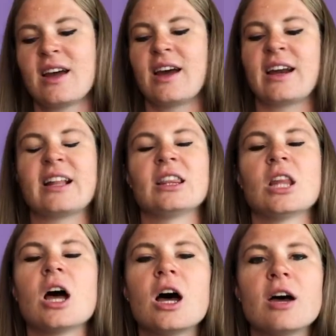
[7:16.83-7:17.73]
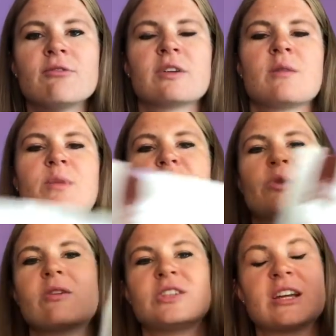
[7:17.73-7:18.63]
And I love Pure
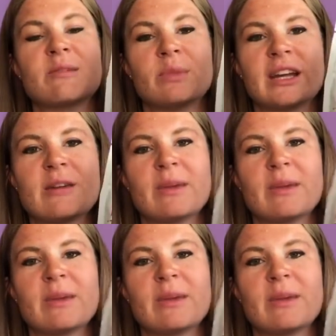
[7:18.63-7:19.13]
Protein Complete